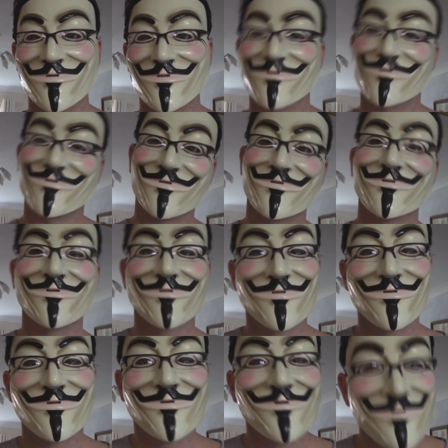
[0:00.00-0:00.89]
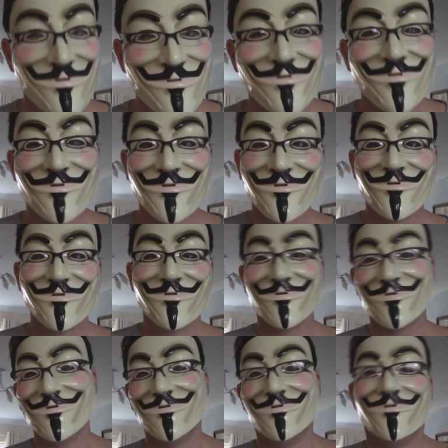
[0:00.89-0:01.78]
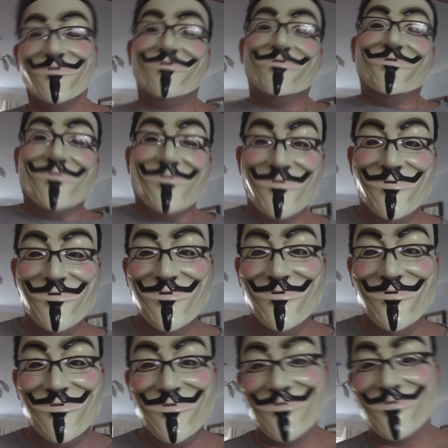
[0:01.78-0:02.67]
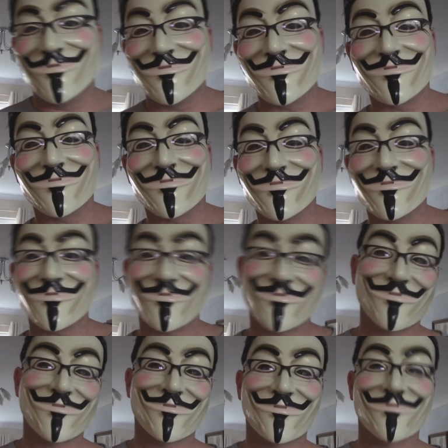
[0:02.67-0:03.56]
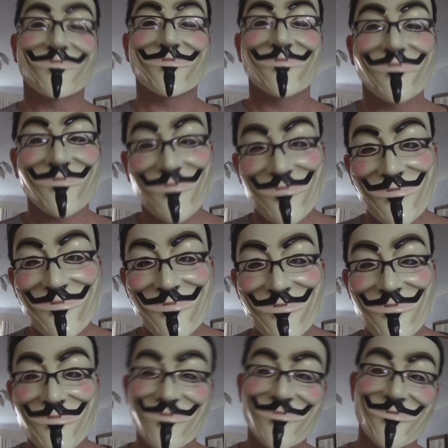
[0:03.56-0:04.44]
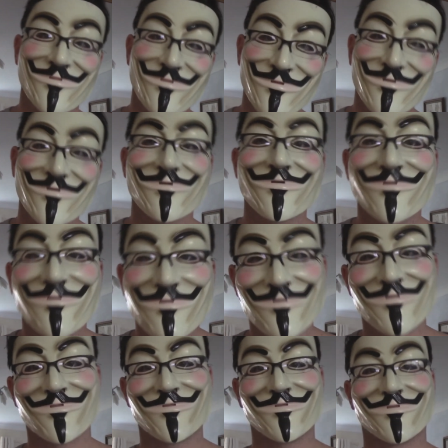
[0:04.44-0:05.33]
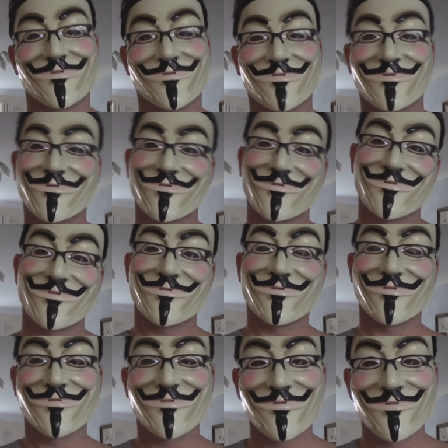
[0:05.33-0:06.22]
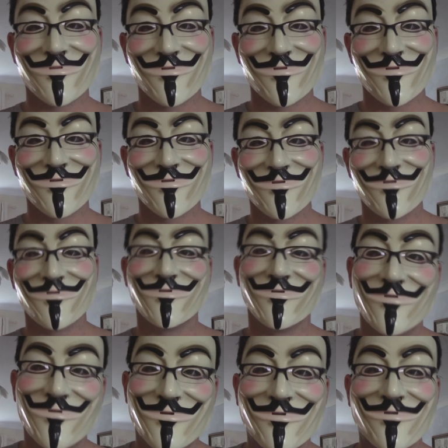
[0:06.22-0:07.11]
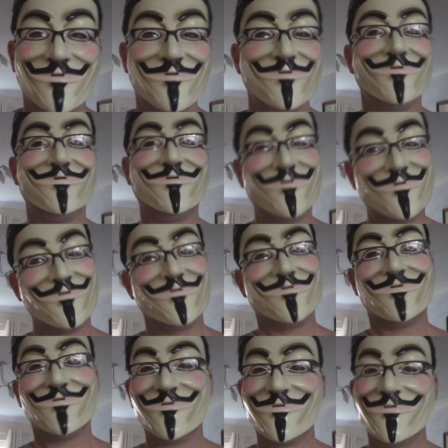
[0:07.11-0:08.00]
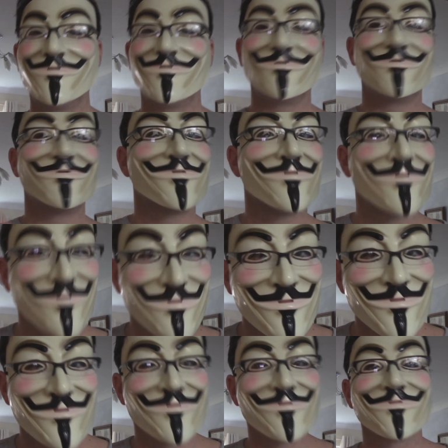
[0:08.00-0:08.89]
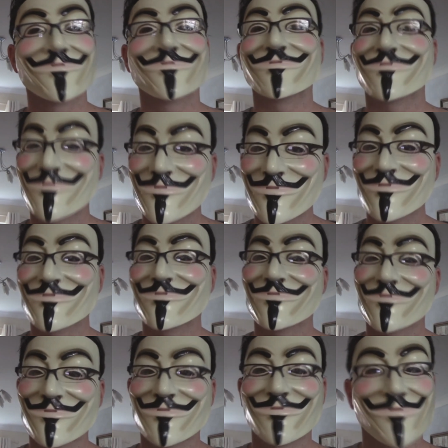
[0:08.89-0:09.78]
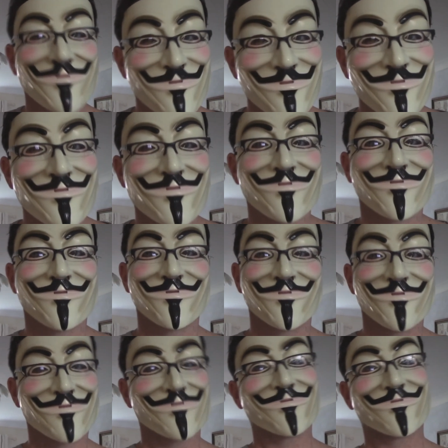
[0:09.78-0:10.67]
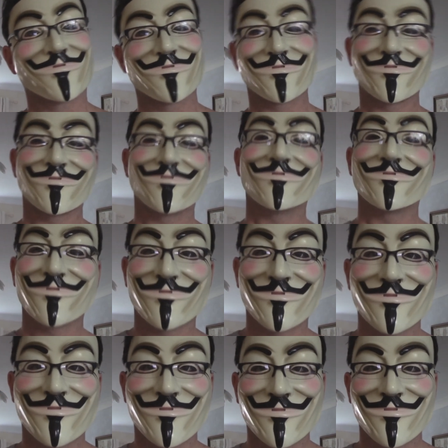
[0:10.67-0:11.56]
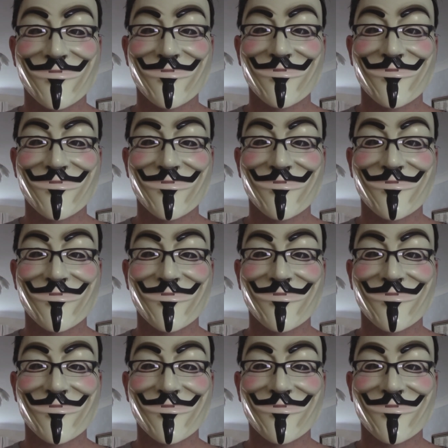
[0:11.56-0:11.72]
They can get their act together when they want to authorise water cannons after the London riots a few years ago. They can get their act together to cancel food bank figures that are going through the roof.